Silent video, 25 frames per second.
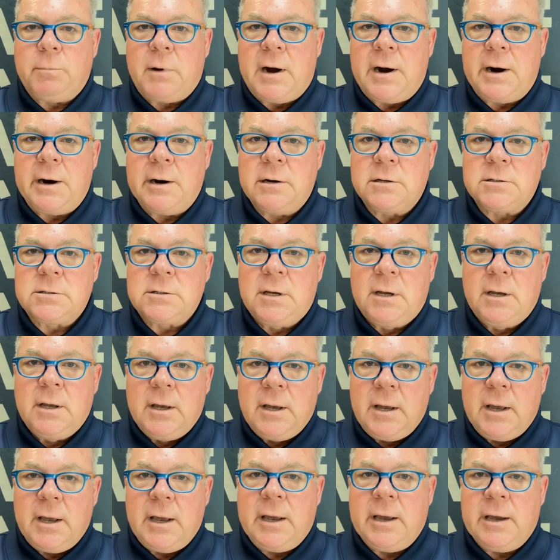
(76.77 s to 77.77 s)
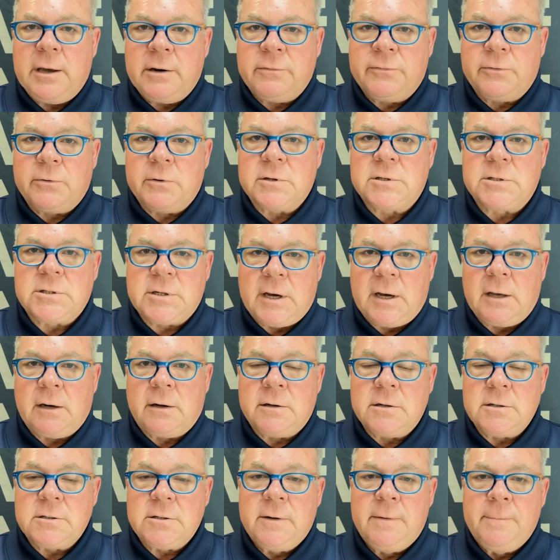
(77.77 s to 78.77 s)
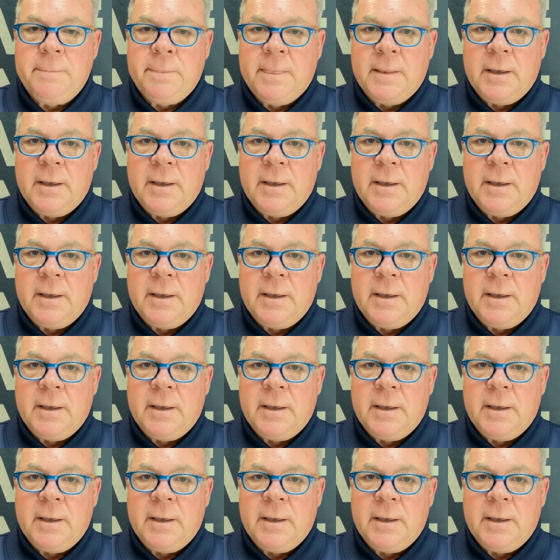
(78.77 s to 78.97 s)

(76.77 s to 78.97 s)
buyers and for sellers.